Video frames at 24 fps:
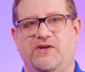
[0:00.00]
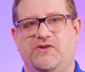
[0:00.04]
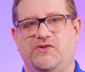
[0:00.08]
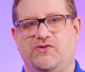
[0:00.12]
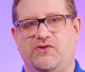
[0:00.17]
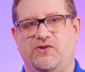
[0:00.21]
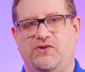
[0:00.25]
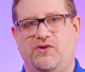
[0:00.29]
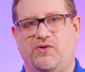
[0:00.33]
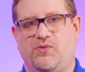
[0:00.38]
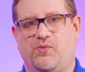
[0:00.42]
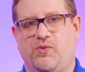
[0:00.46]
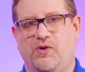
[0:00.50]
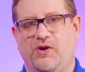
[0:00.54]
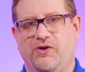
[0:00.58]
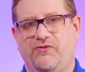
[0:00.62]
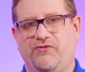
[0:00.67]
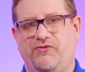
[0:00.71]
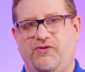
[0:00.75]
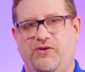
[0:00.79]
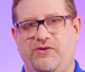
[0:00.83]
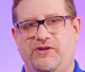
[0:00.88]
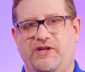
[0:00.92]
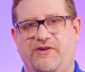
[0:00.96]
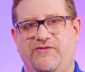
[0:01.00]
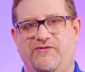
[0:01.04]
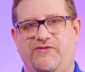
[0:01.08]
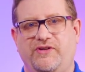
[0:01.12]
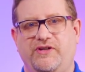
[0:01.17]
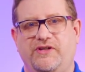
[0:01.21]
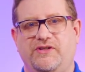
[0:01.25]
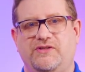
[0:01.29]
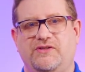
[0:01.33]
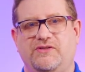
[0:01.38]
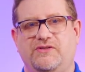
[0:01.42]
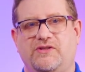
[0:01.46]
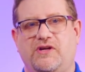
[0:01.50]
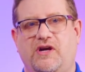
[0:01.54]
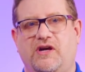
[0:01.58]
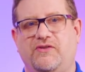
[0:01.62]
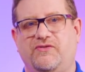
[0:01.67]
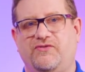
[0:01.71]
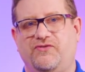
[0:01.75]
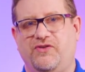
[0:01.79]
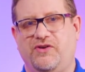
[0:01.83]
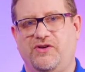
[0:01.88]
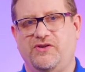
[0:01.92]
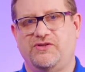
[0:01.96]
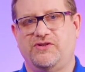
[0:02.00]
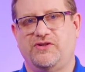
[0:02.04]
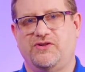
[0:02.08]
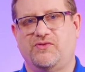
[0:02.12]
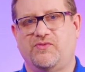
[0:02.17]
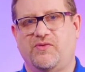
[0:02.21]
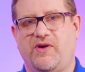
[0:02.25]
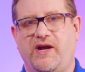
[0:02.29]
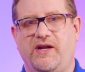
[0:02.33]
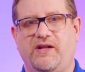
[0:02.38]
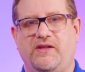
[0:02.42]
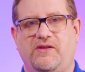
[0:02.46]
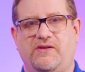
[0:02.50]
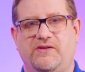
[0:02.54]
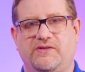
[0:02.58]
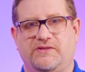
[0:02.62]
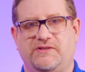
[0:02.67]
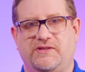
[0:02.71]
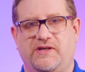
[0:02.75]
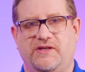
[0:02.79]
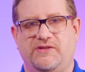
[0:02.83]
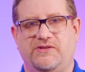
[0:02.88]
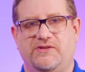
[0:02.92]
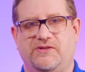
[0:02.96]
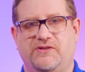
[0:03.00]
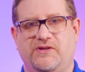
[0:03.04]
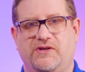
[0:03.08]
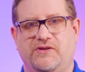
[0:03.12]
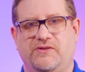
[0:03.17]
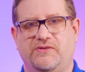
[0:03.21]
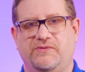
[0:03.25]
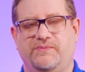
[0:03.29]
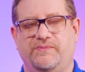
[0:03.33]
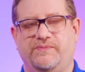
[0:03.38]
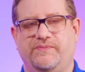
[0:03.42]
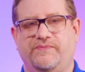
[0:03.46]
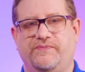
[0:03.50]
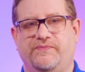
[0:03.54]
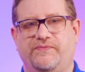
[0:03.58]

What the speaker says: So your workflow definitions are versioned right alongside your code.